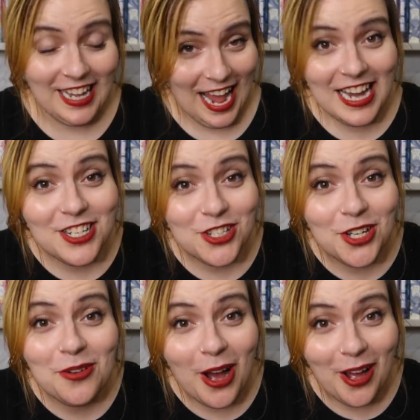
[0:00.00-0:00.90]
in
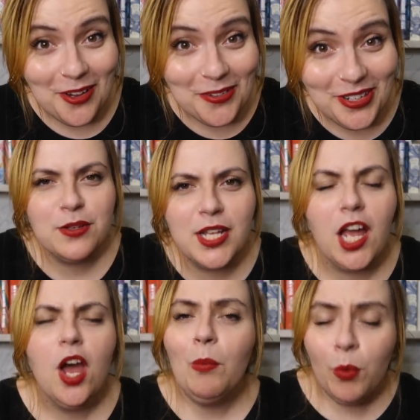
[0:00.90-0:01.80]
H2O. He was
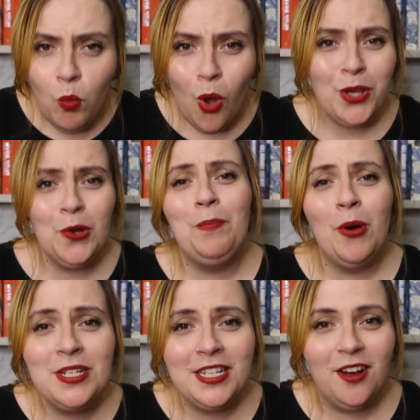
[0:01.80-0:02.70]
like, but what are your
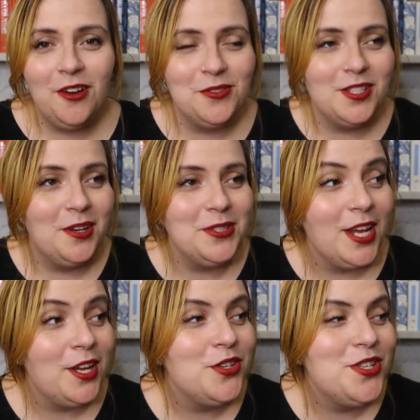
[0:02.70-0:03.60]
body goals? And I was
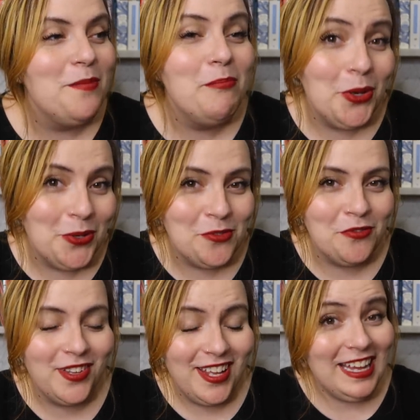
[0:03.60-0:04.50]
like, to
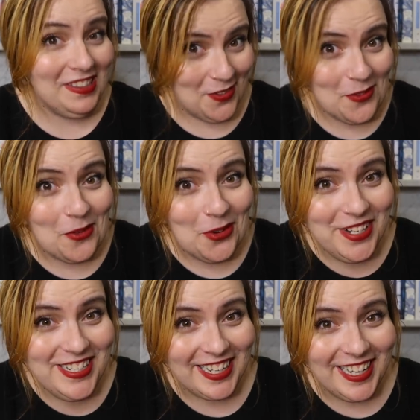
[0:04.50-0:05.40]
move in the
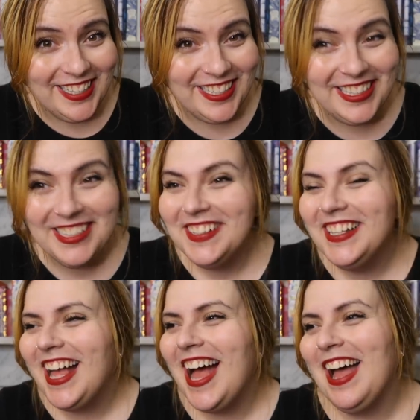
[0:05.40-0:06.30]
water.
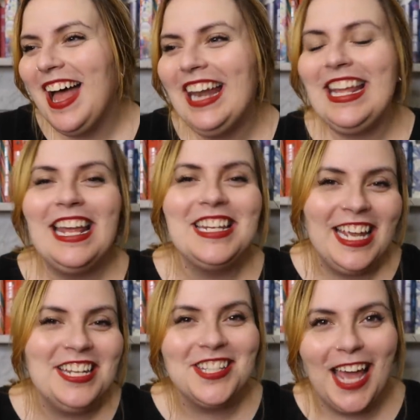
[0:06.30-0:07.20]
and
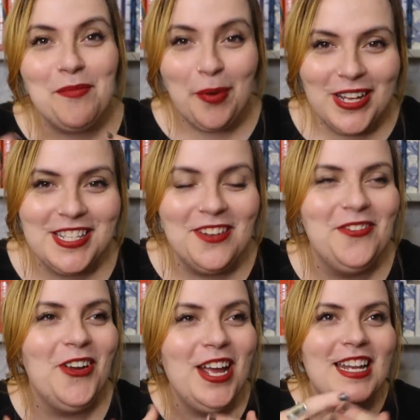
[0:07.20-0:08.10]
he just kept pressing
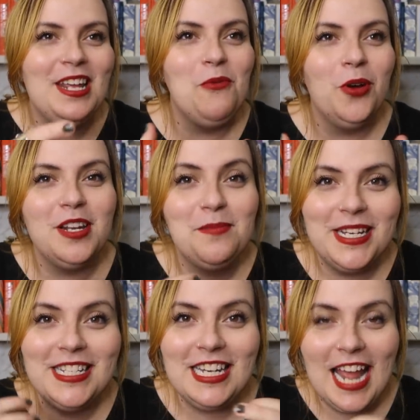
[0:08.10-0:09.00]
for it. And he wanted
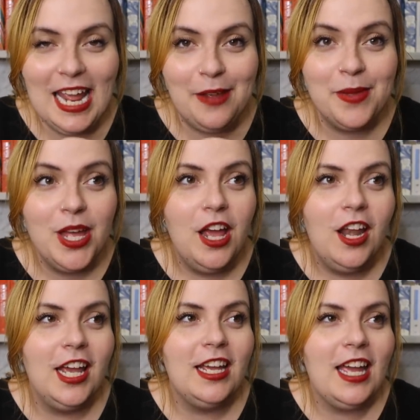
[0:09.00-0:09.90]
me to name
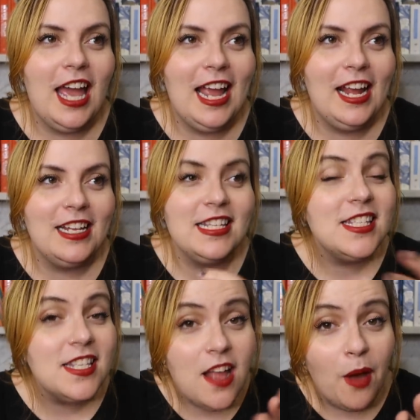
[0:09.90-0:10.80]
like a
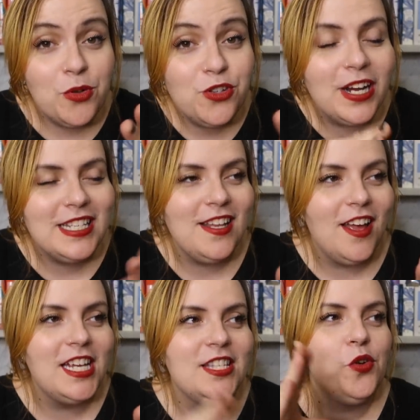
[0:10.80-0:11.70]
dress
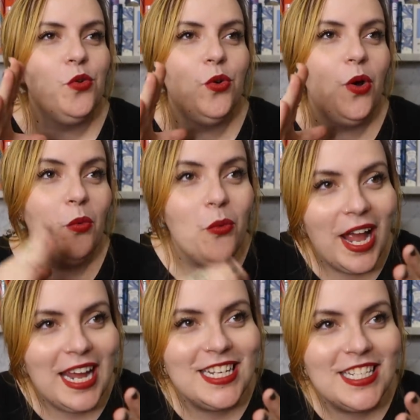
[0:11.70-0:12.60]
size or a
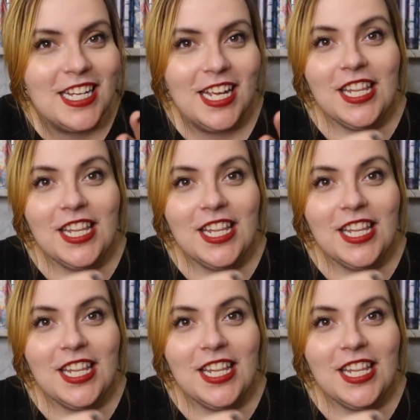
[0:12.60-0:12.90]
weight